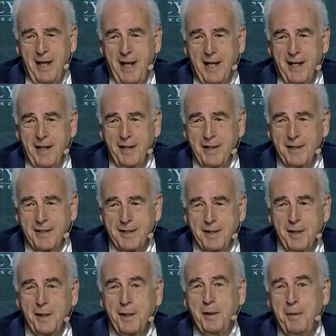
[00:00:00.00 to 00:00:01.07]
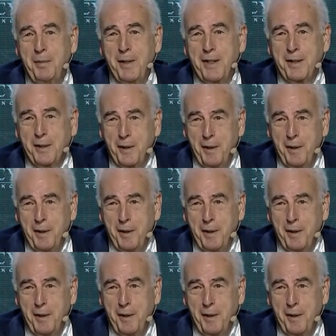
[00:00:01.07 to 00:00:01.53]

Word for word: are stuck with